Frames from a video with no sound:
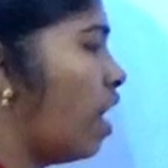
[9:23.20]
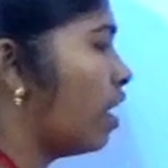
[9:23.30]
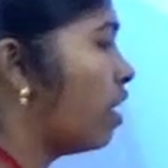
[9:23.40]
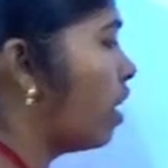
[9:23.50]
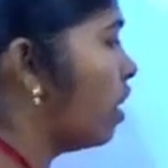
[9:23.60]

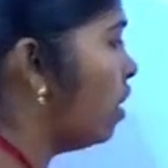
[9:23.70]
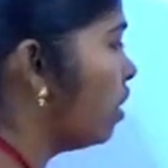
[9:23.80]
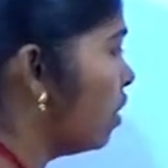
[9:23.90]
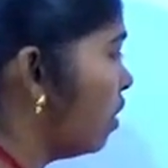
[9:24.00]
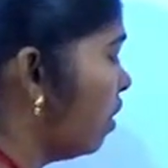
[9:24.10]

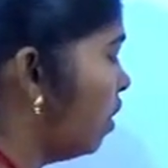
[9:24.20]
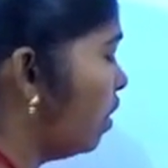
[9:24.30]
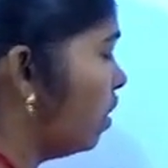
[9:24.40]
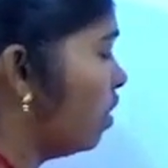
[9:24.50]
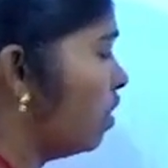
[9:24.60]
Again
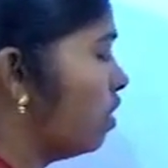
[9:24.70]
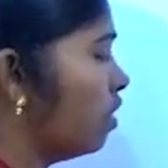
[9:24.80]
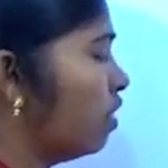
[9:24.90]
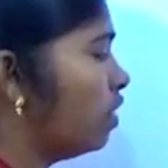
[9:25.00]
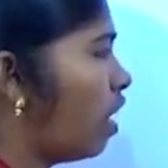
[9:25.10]

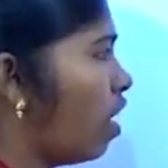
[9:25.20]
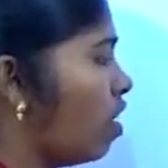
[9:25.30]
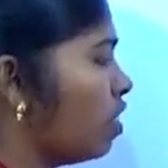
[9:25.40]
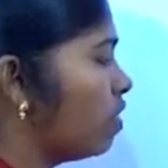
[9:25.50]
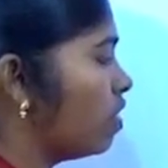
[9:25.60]
the
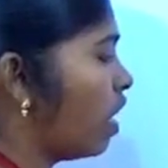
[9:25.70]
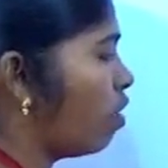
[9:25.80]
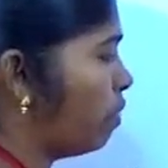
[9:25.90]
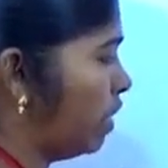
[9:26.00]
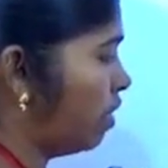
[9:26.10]
last
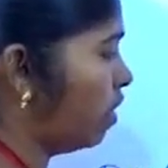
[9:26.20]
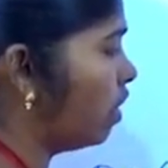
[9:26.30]
element,